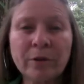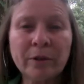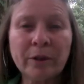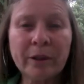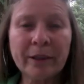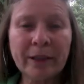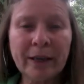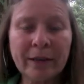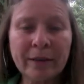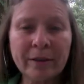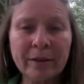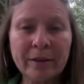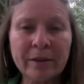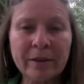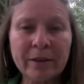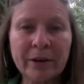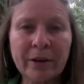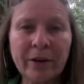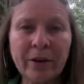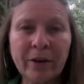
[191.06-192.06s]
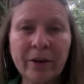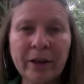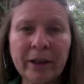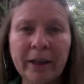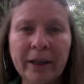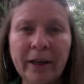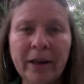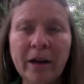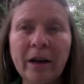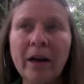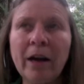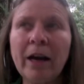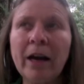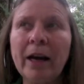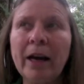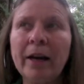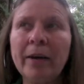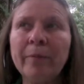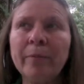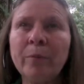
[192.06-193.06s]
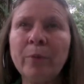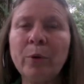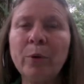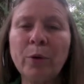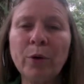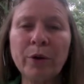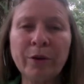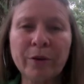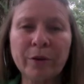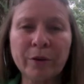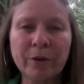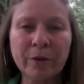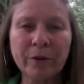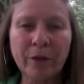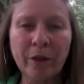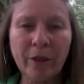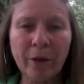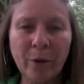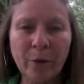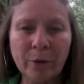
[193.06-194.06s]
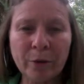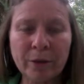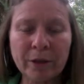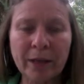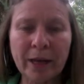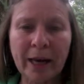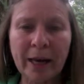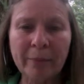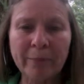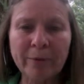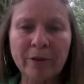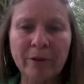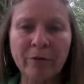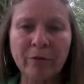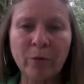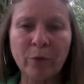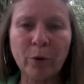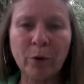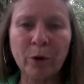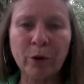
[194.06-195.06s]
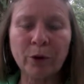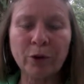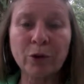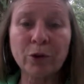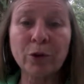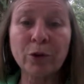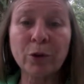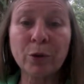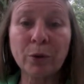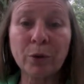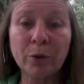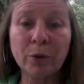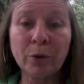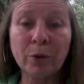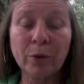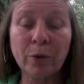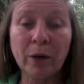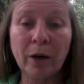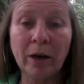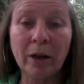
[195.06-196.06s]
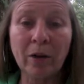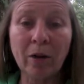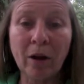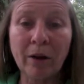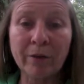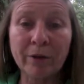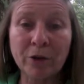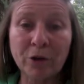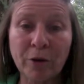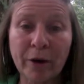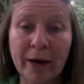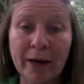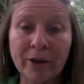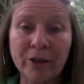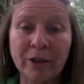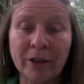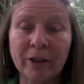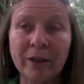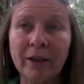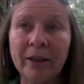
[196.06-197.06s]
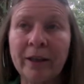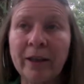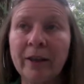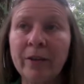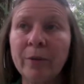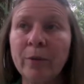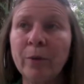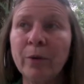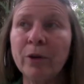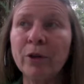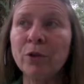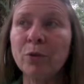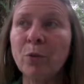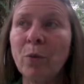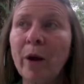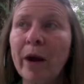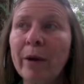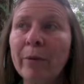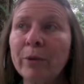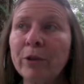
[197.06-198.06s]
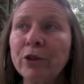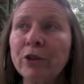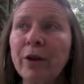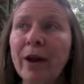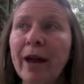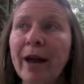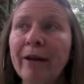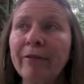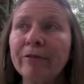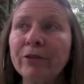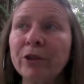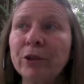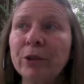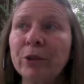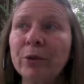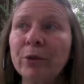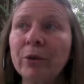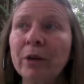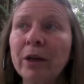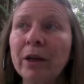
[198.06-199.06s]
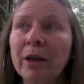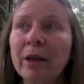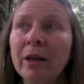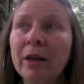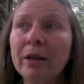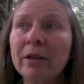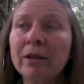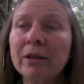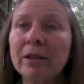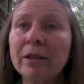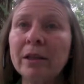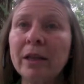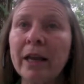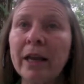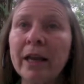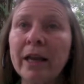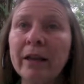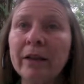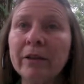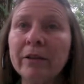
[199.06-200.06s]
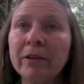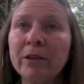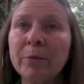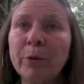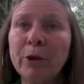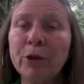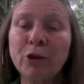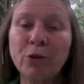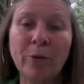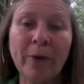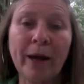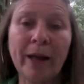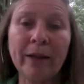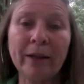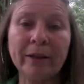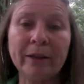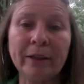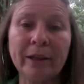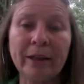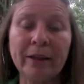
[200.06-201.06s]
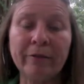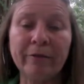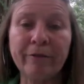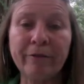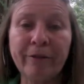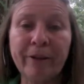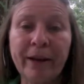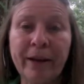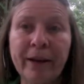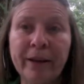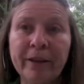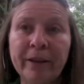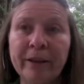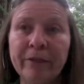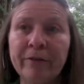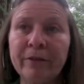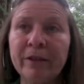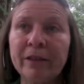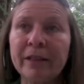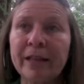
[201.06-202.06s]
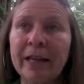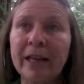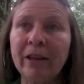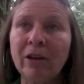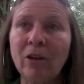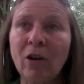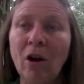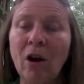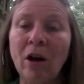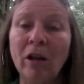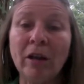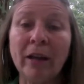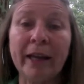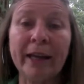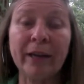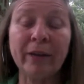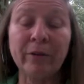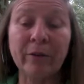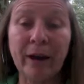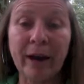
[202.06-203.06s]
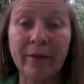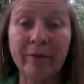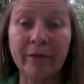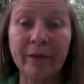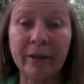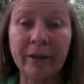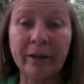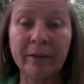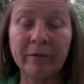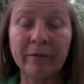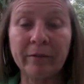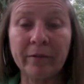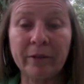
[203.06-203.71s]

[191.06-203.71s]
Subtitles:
necessarily put those types of words to a law of attraction. In other words, why would you have to say spirituality and faith if it's a law like gravity?